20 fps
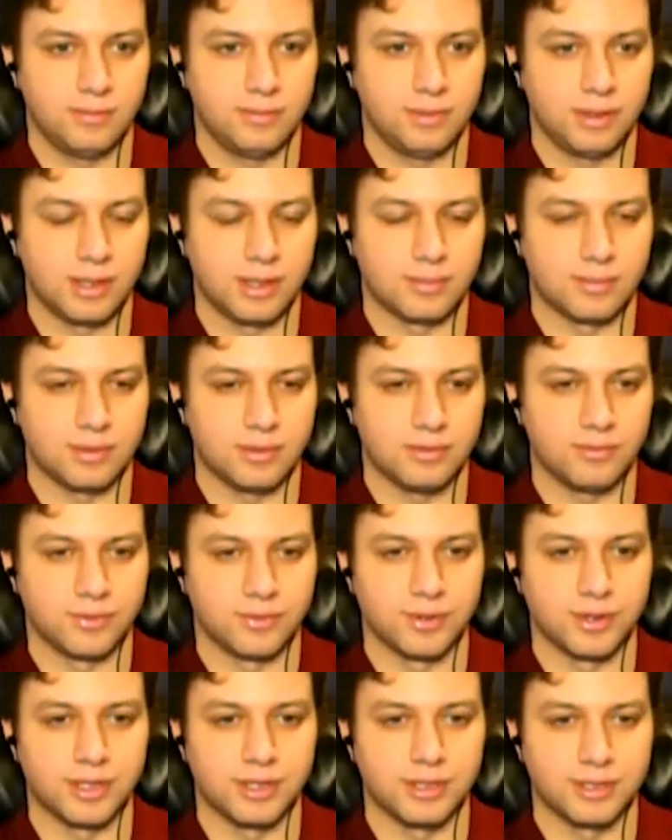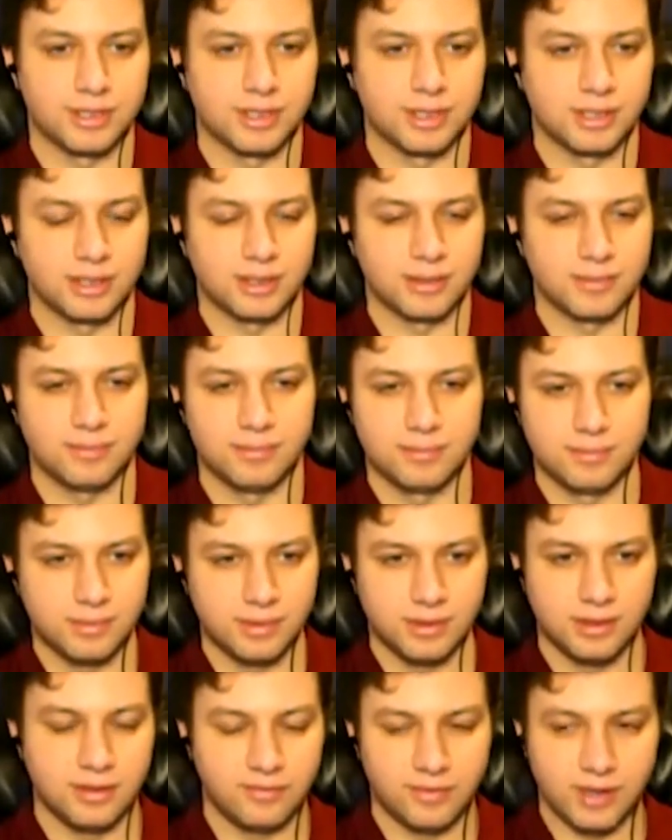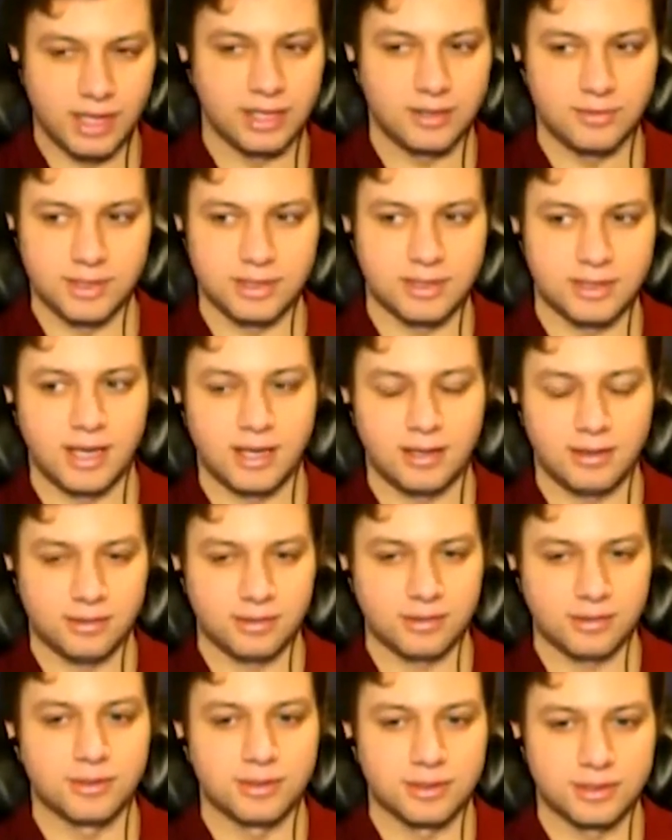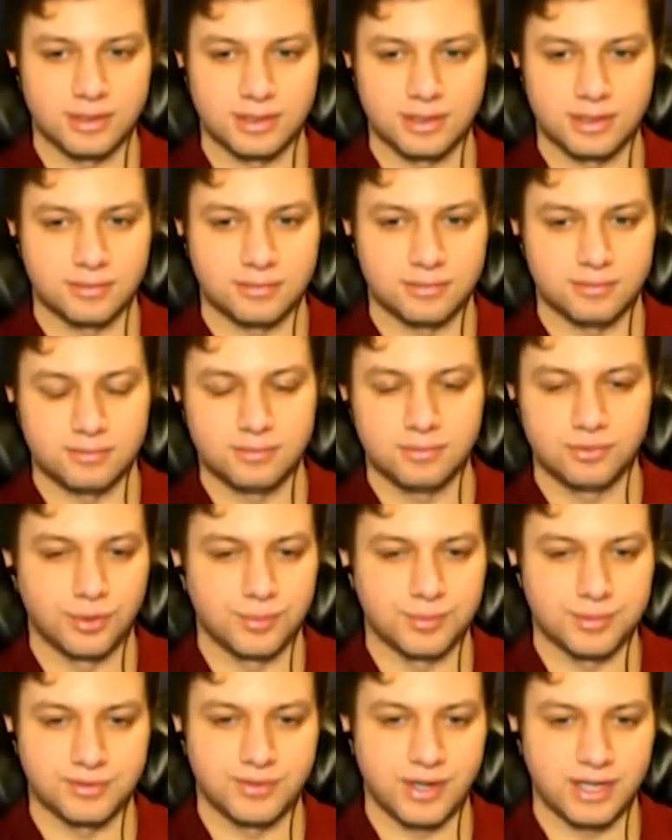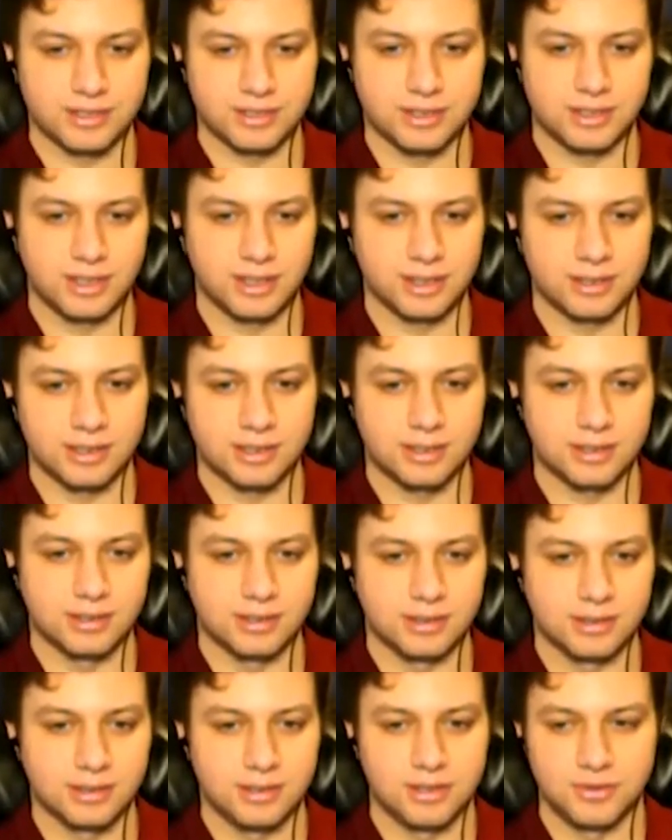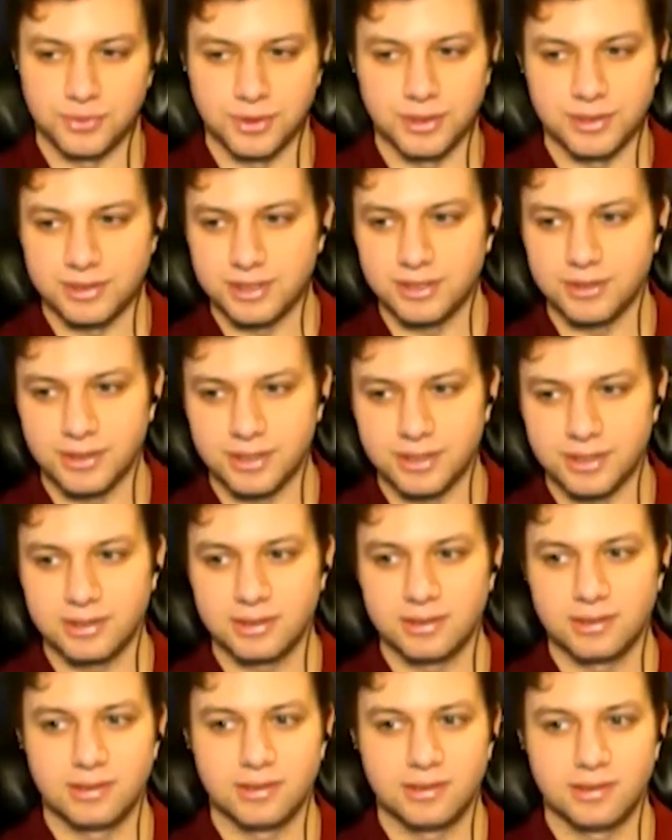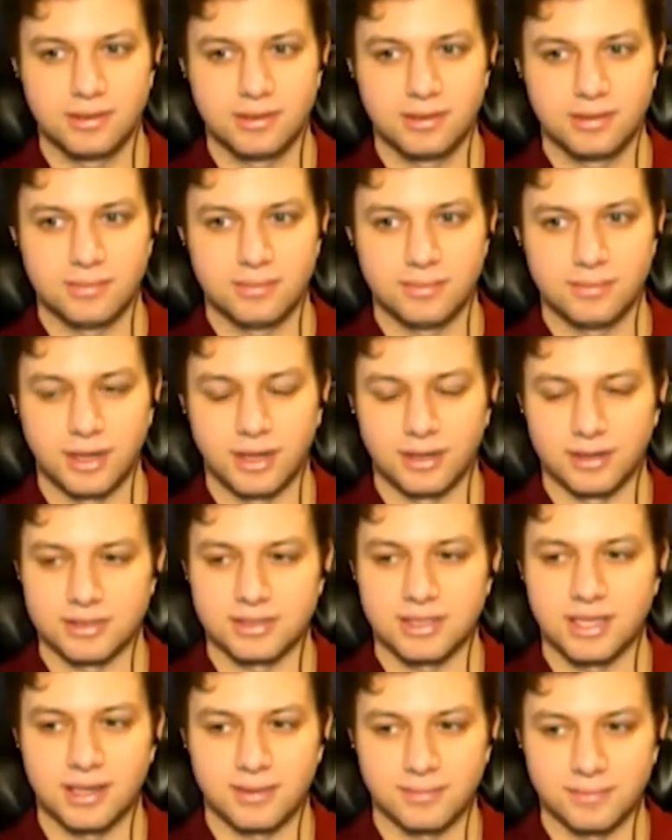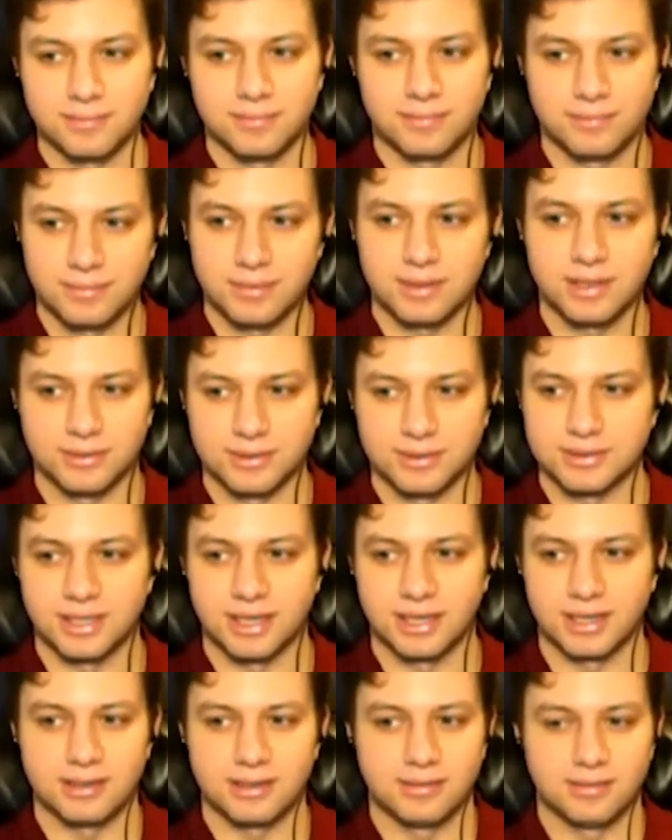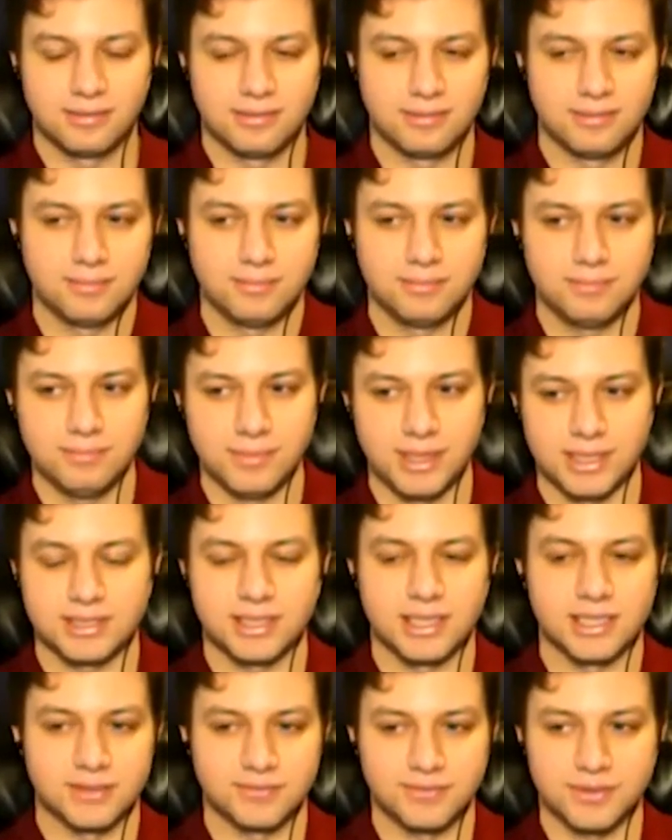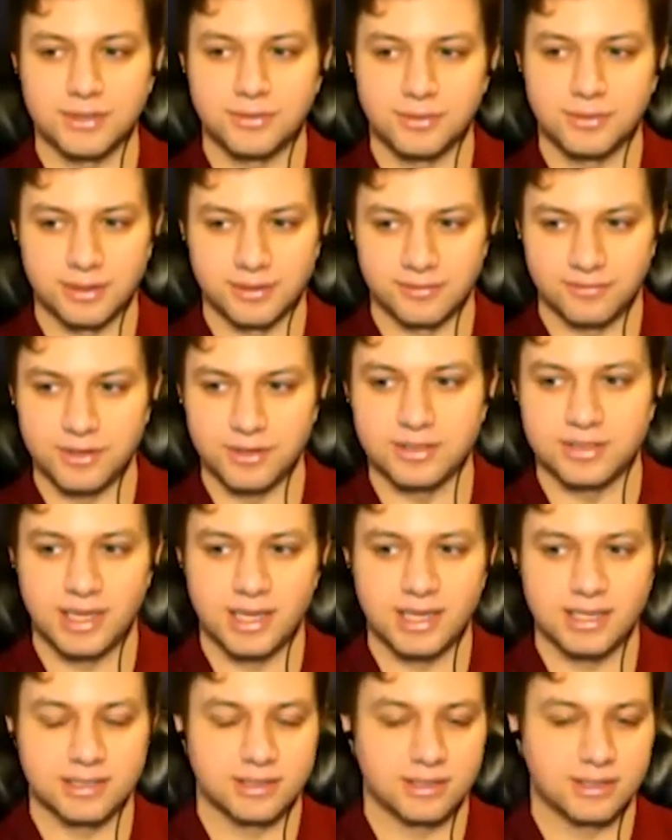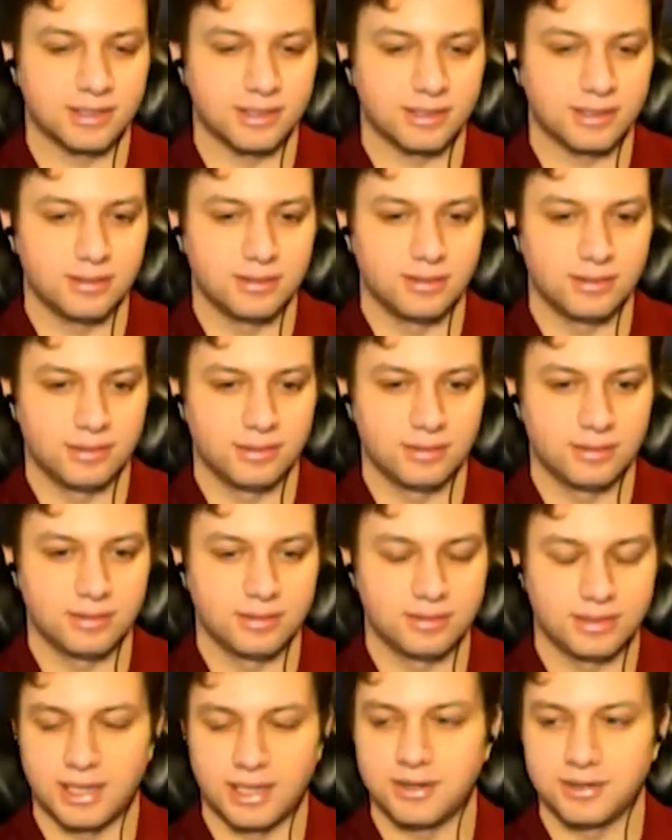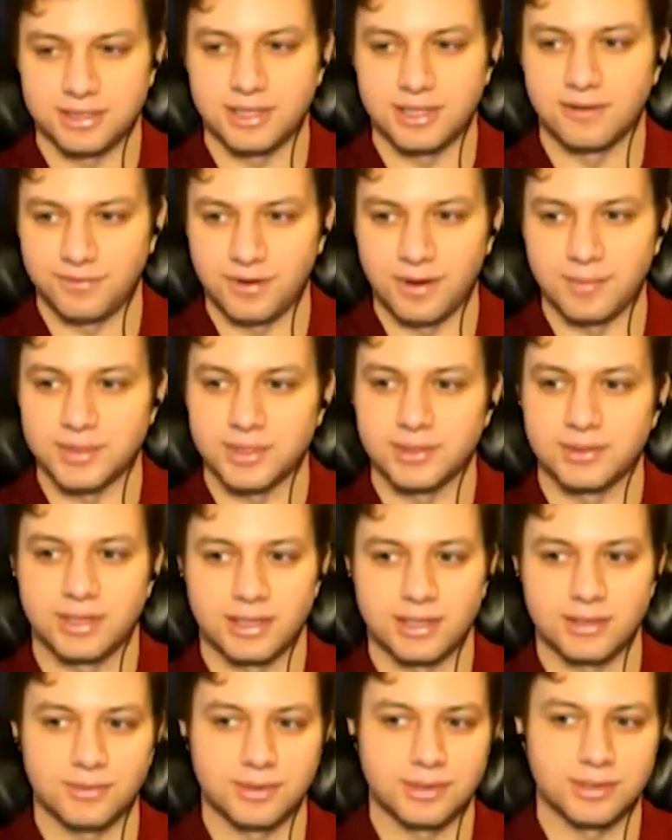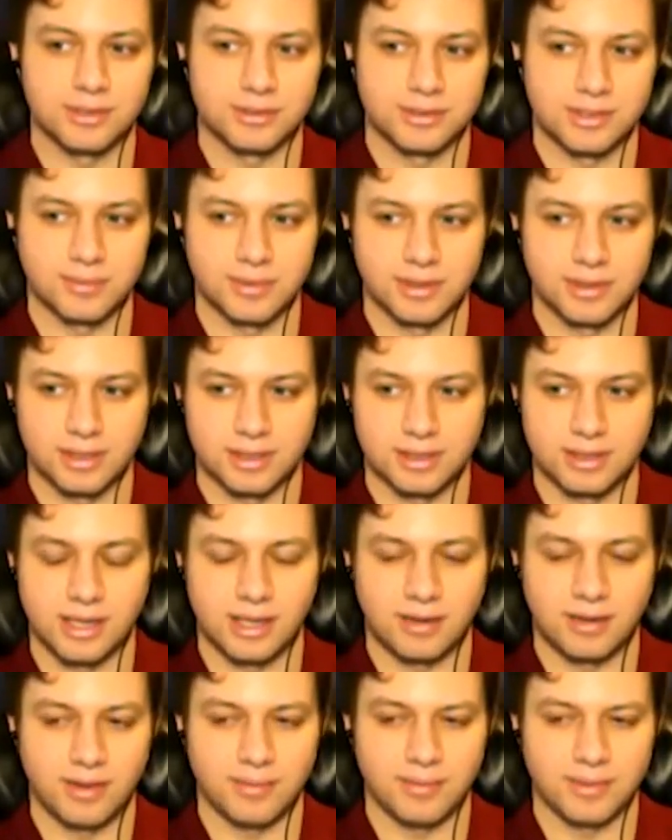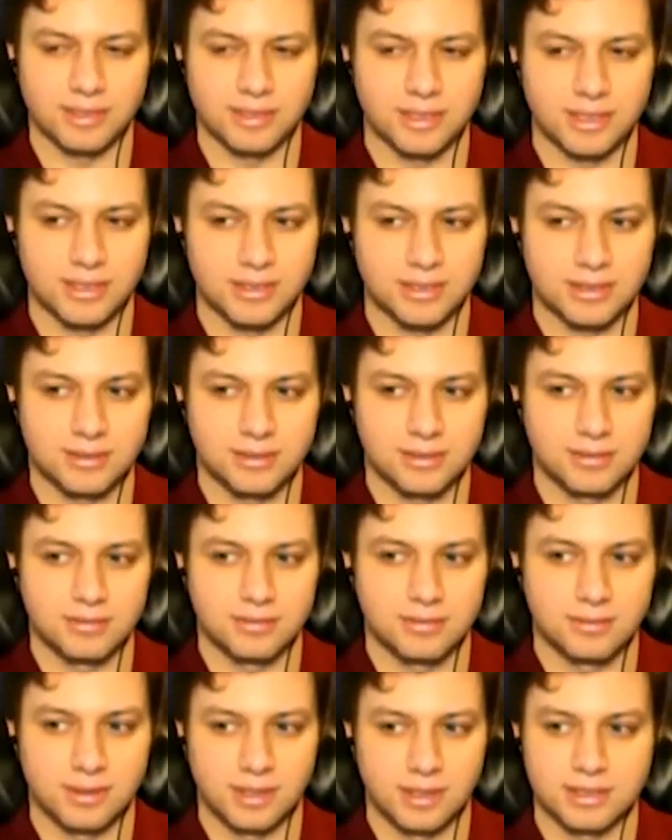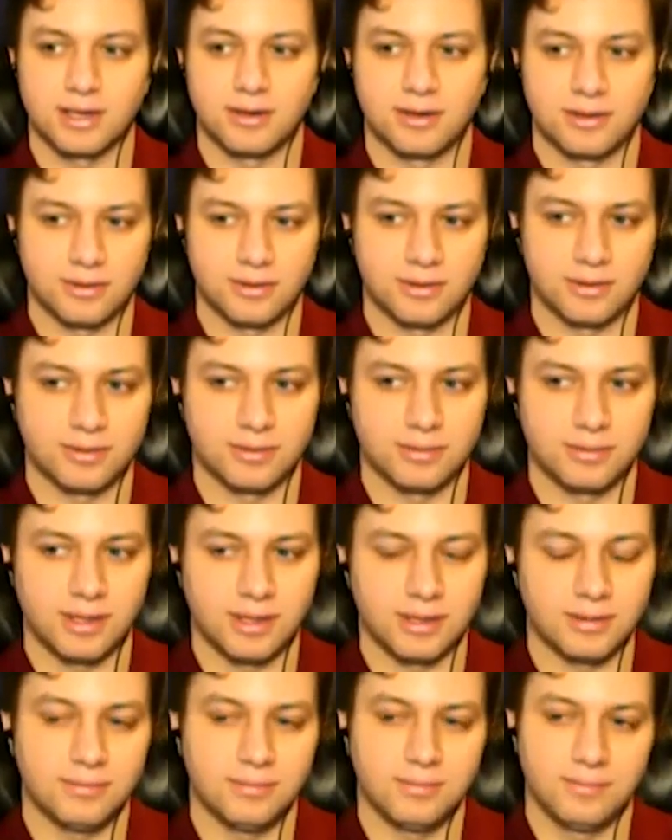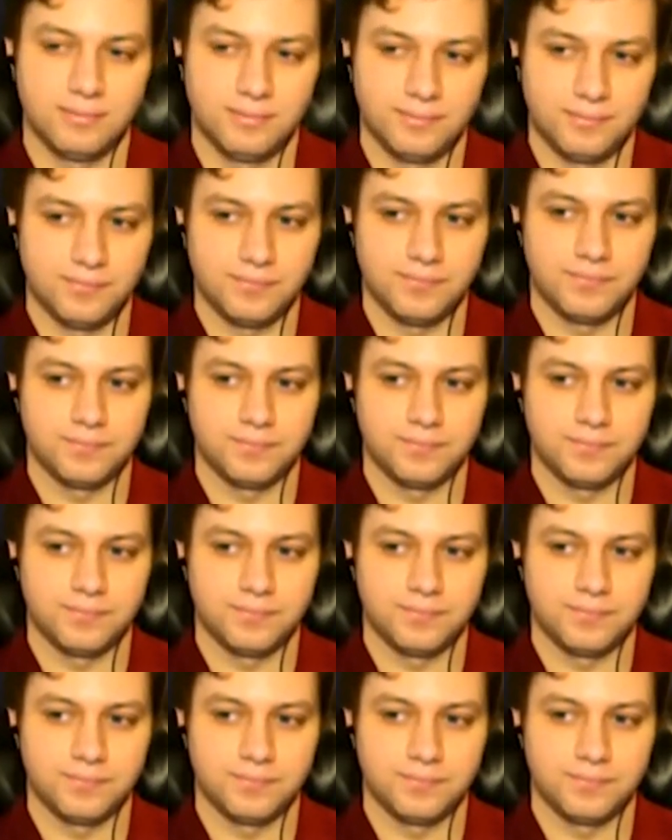um, were you to evaluate that according to the norms of rationality, you wouldn't do it. But all the same, it was like made sense for you in the first case to set yourself up so that you would do something like that. If that makes sense, right? That's how you do. Yeah, mm-hmm.